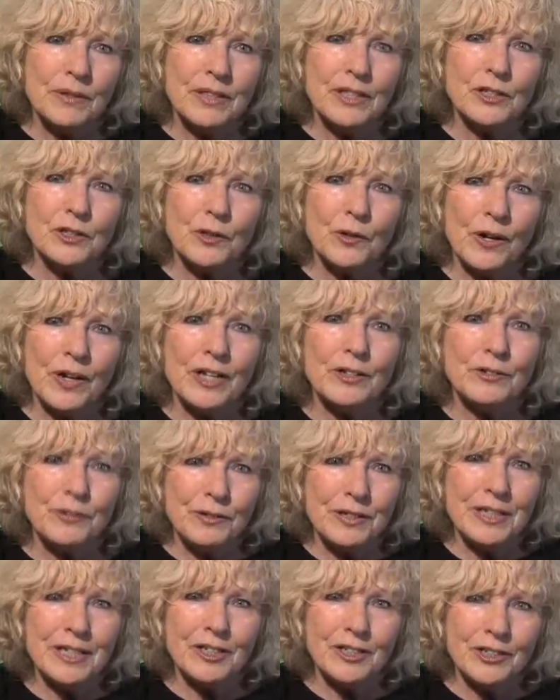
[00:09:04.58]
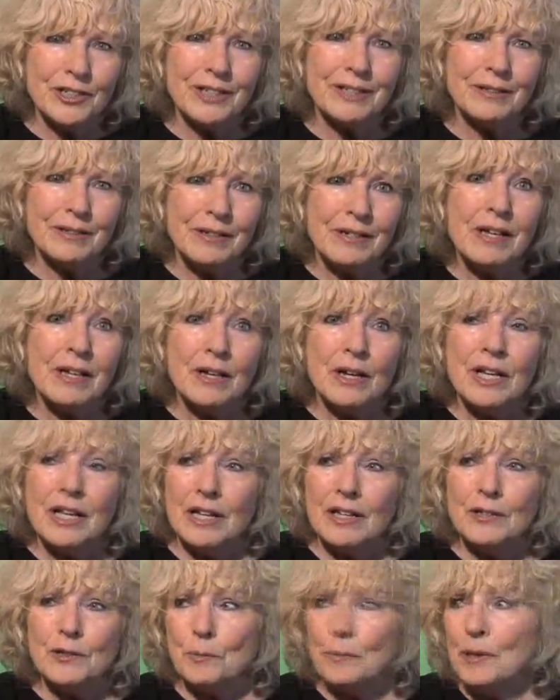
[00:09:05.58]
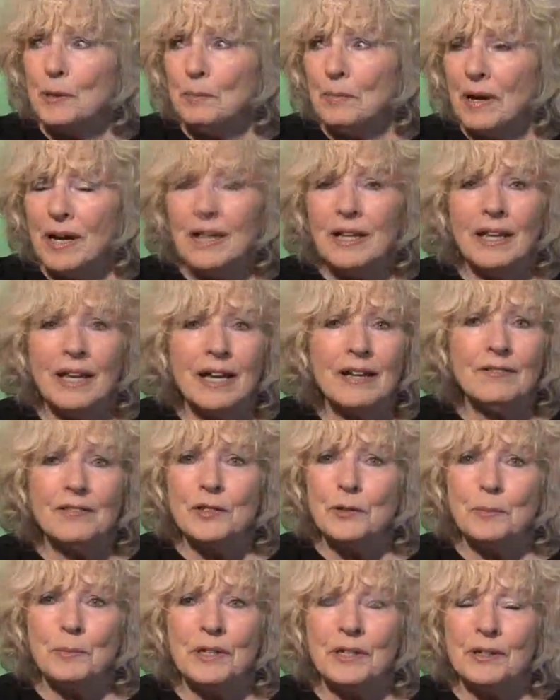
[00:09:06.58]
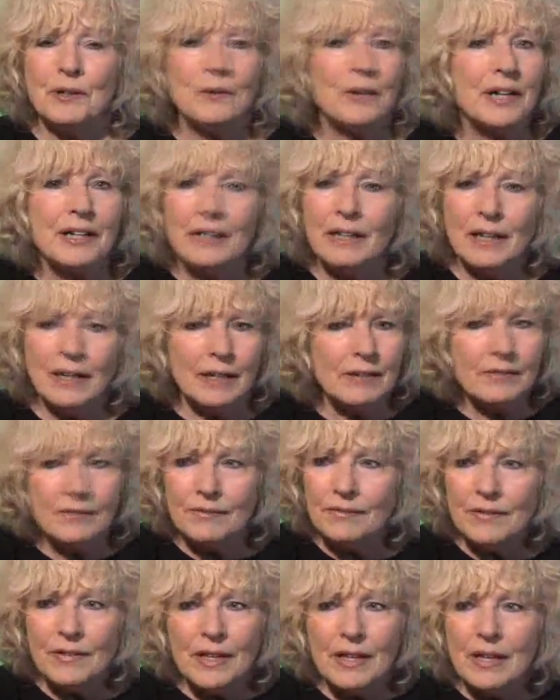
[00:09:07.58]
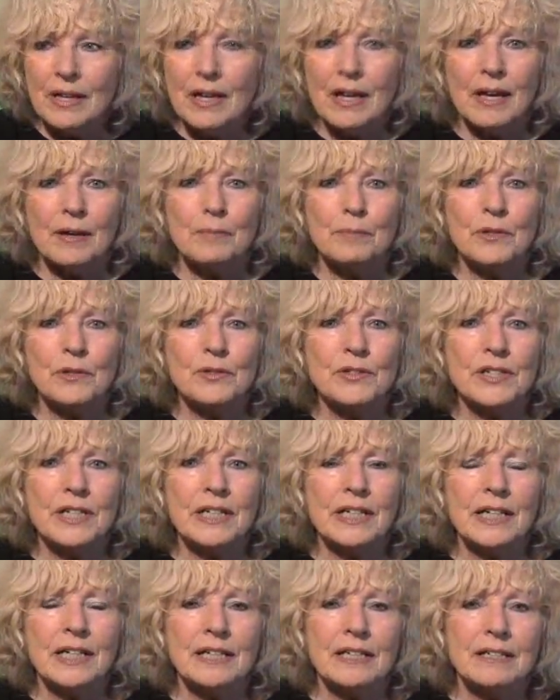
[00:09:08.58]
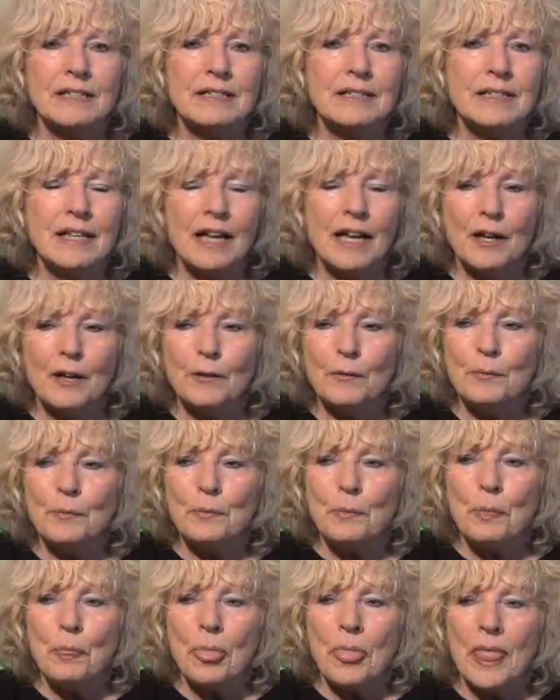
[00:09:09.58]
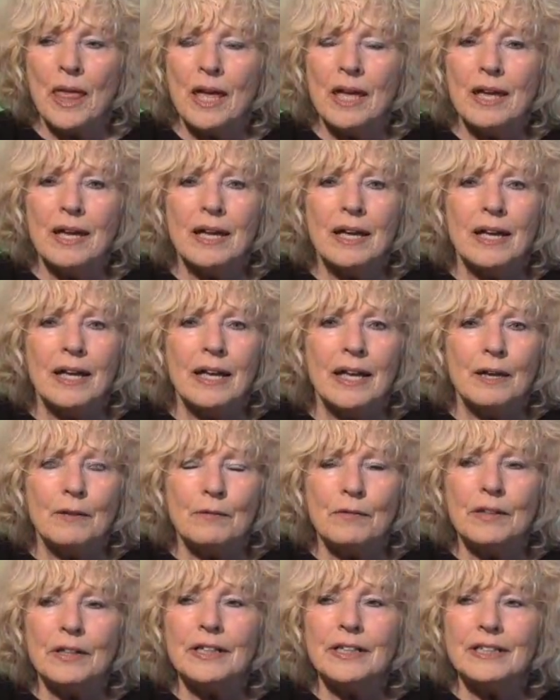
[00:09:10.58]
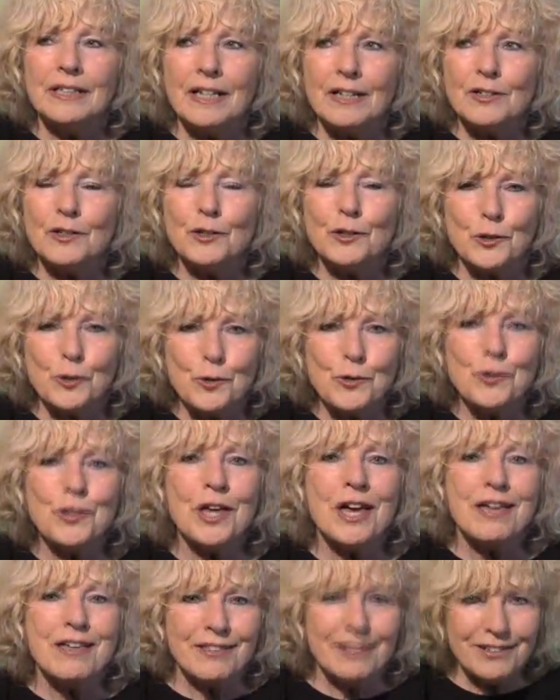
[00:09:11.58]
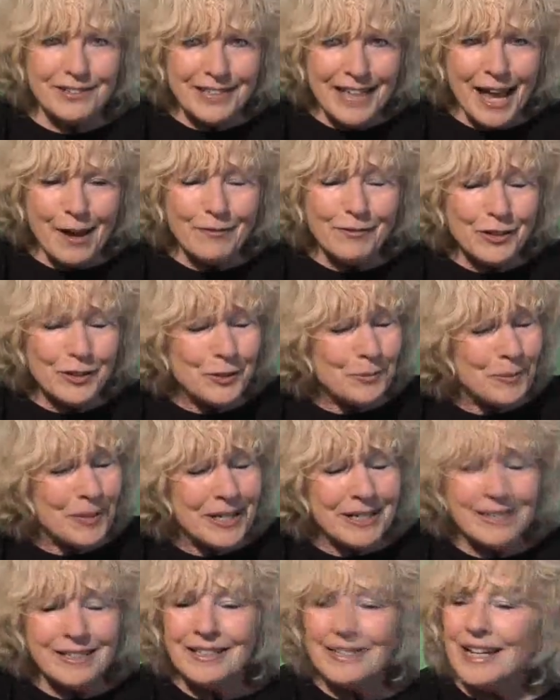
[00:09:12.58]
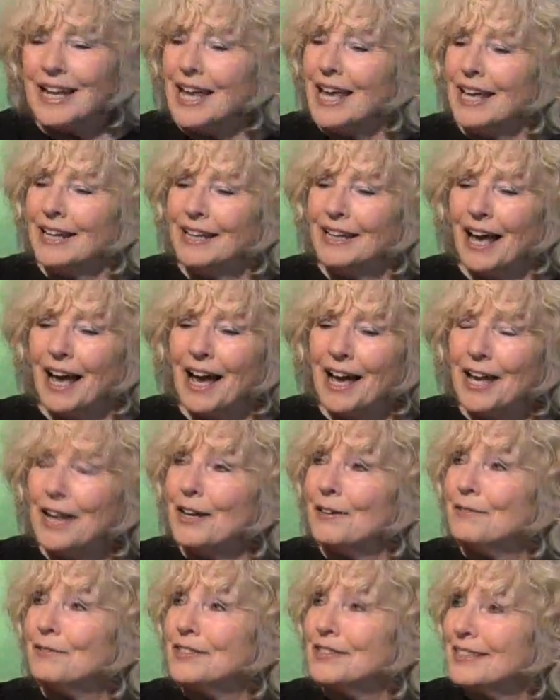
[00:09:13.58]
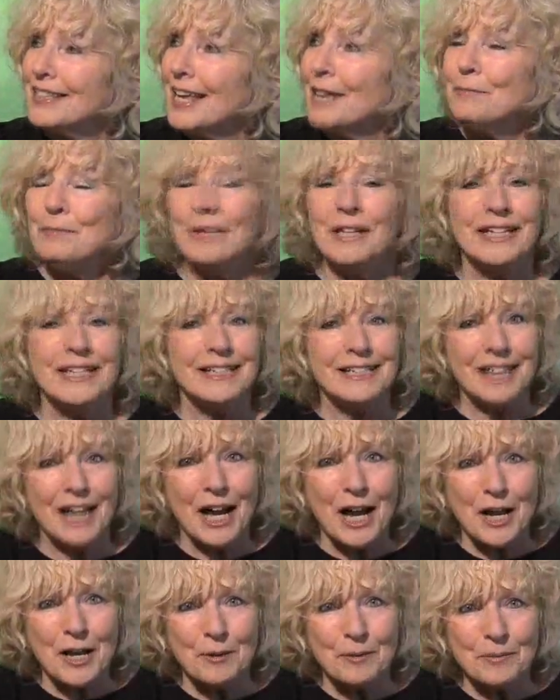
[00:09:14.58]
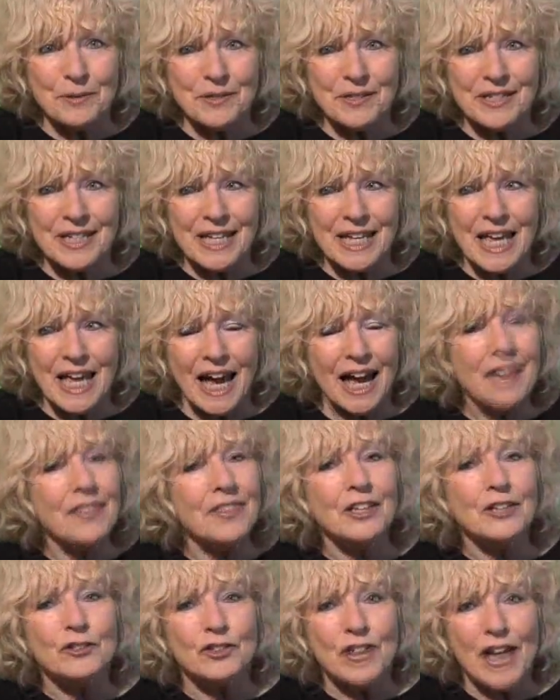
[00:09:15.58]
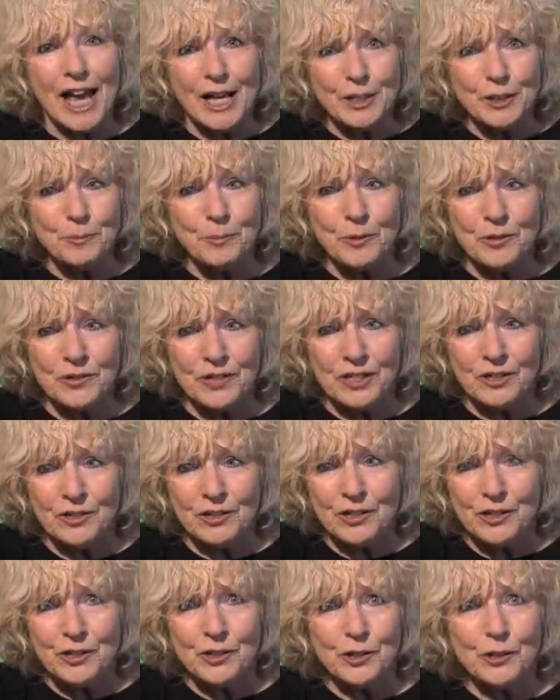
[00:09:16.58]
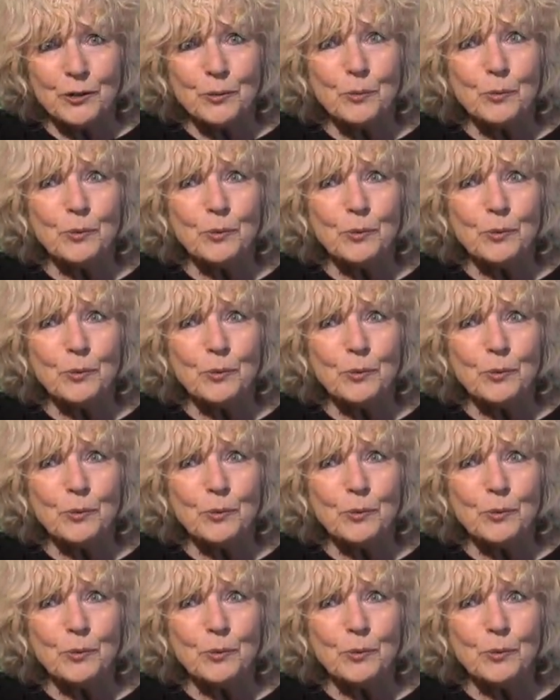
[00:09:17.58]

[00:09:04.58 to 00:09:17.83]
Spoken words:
with this great tradition. It's been my life. It's been a great life. Music is, it really does soothe the savage beast, and I have said many times, I think jazz musicians